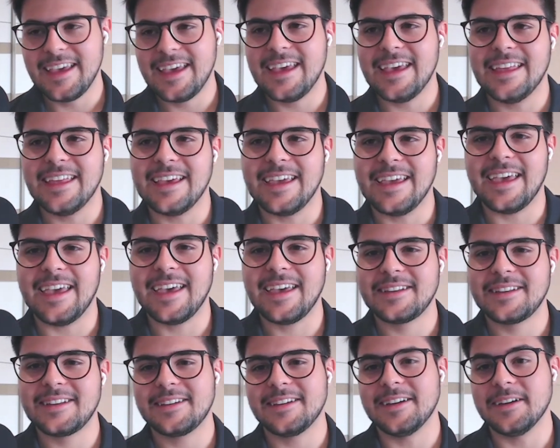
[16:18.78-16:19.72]
And I
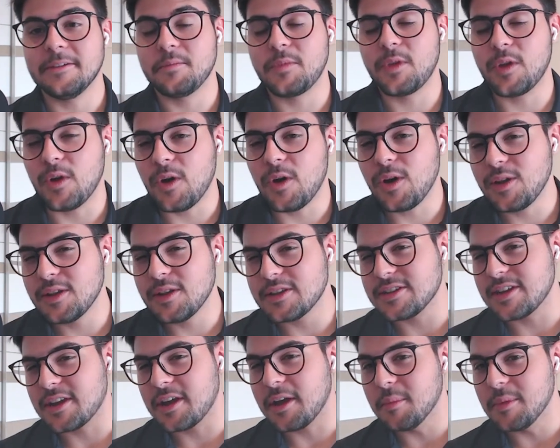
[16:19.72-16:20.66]
had a
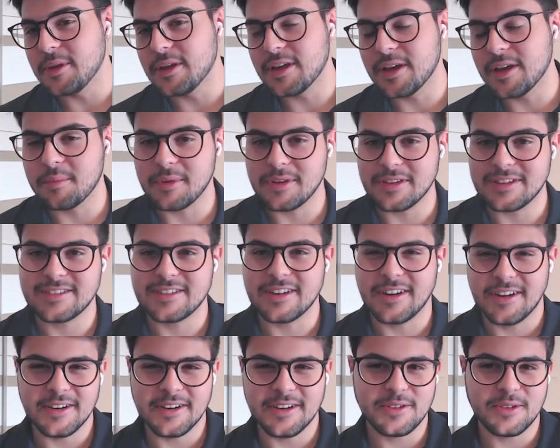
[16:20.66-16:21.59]
college coming up. I
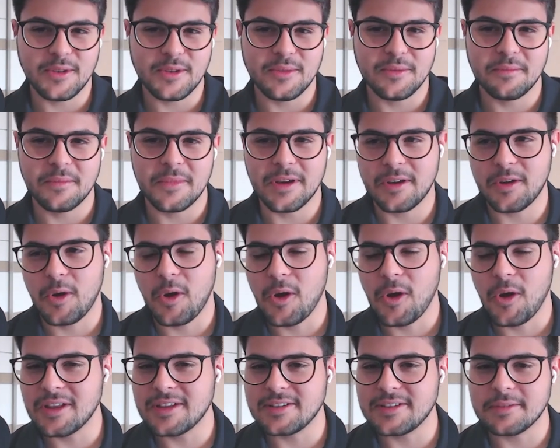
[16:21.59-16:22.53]
started to
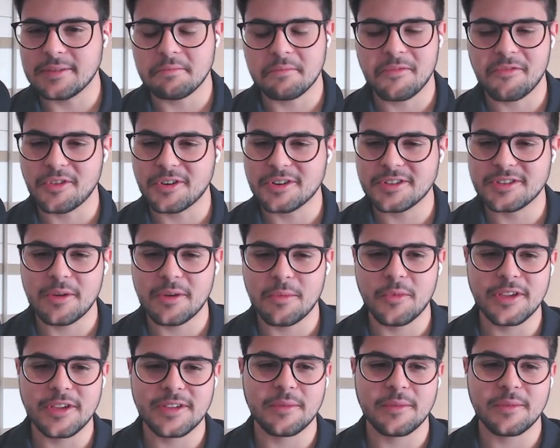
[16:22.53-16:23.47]
college for some
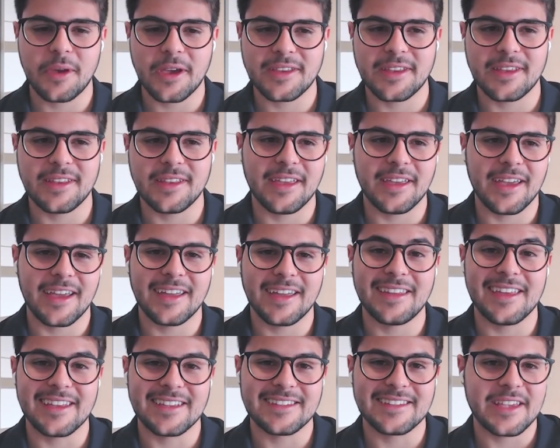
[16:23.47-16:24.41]
reason back then. I
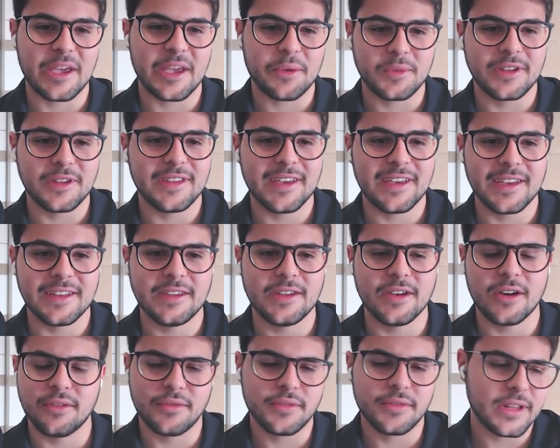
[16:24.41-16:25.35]
kind of accepted the
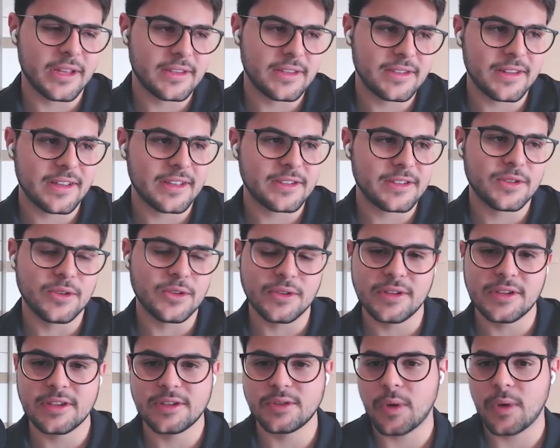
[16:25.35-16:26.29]
idea of let's let's do
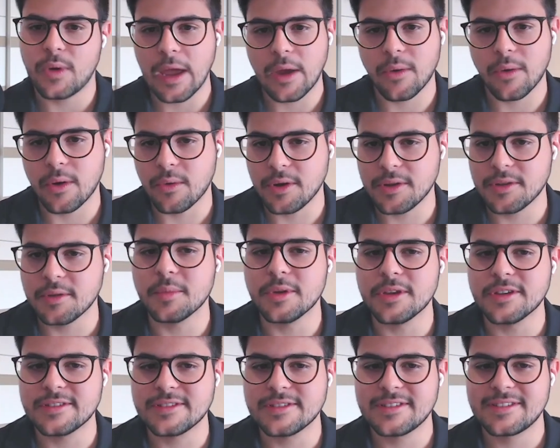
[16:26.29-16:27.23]
this while I run the
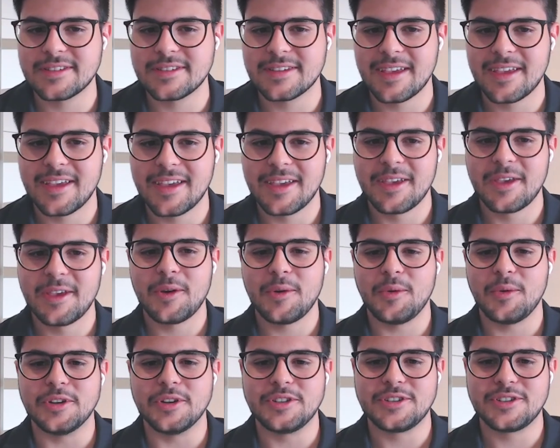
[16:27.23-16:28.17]
business,
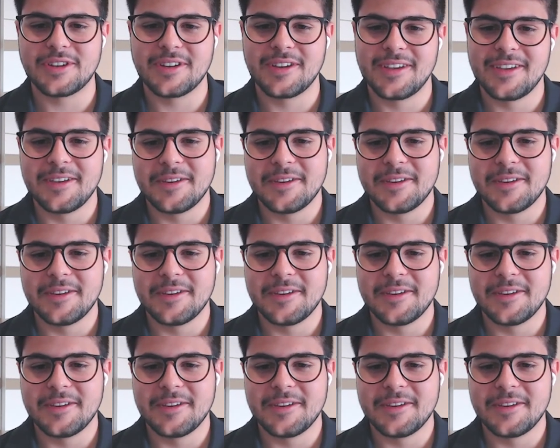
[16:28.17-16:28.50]
which